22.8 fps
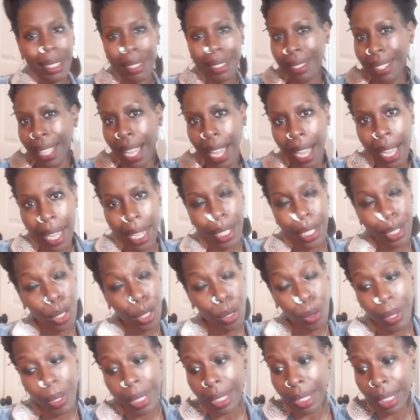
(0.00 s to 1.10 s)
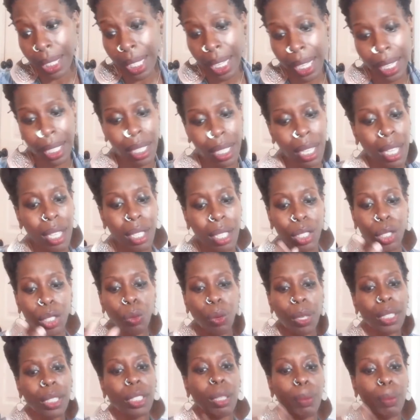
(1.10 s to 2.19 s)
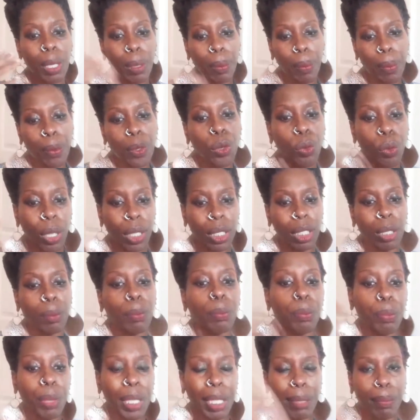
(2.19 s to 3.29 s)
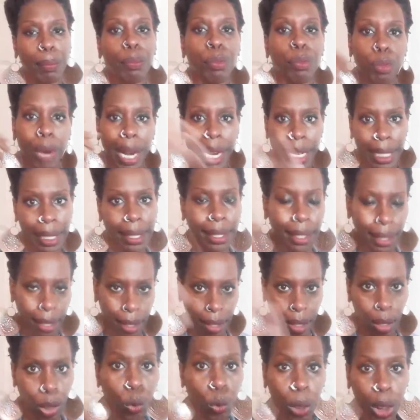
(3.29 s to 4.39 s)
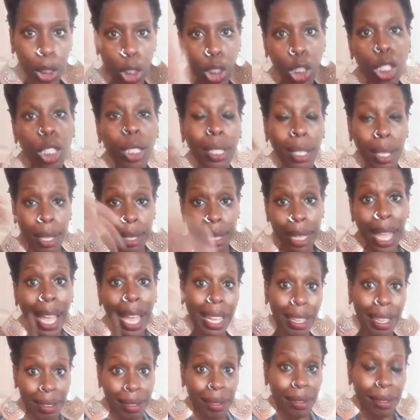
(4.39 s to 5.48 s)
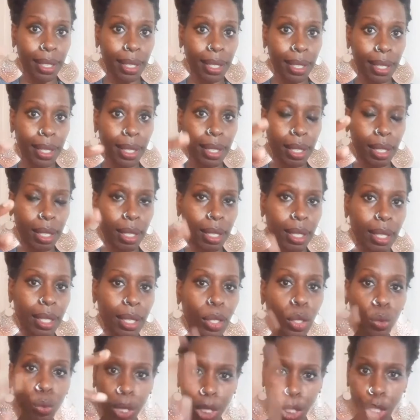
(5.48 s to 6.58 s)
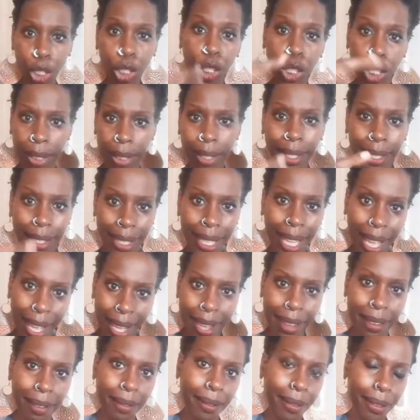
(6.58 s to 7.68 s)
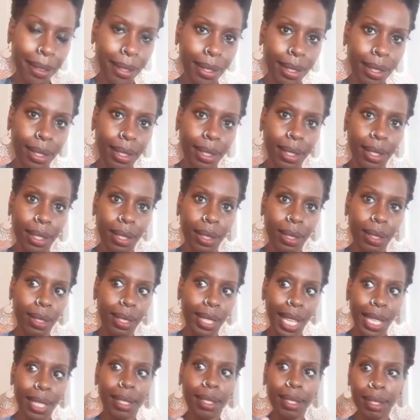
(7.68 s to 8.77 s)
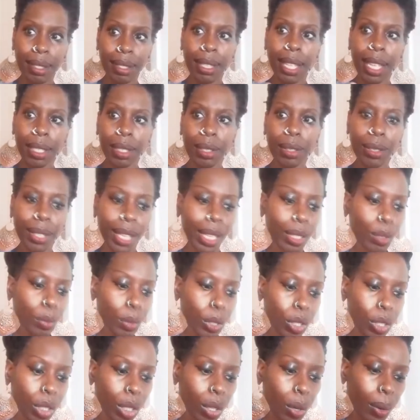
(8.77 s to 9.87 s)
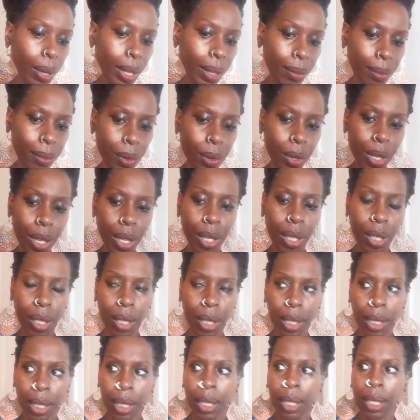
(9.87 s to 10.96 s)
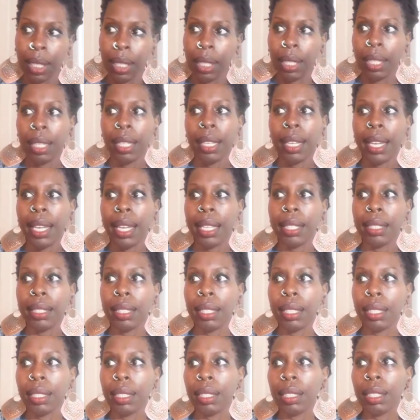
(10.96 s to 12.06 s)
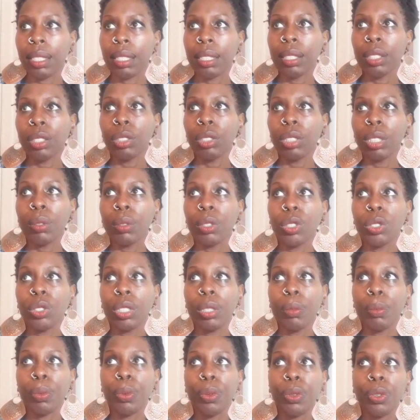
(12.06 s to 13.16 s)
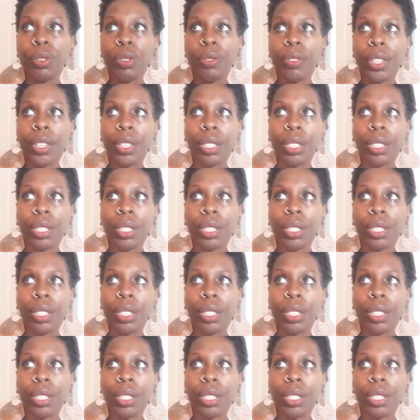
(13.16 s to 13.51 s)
tired through and delayed. You want to be bright. You want to look alive. You want to look alive. That's what you're going for. And you'll improve